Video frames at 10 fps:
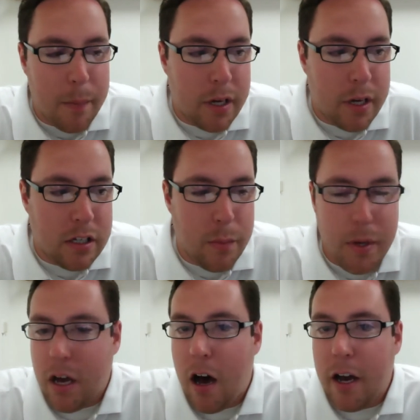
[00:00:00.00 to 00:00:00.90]
get to
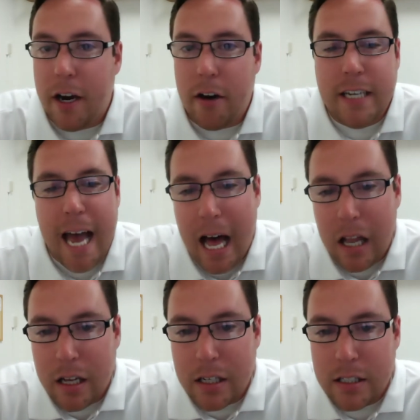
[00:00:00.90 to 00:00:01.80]
meet the on-air
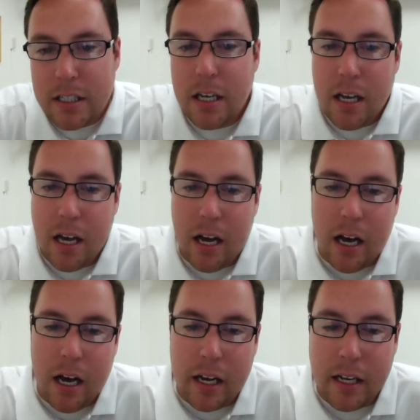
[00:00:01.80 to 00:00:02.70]
talent,
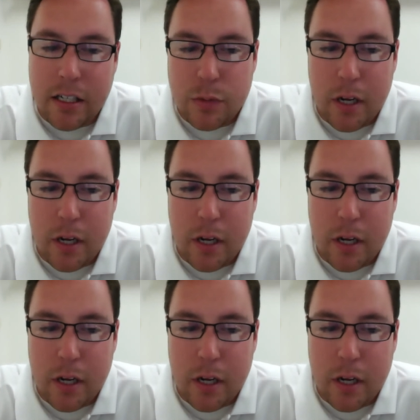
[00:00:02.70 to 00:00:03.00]
get to spend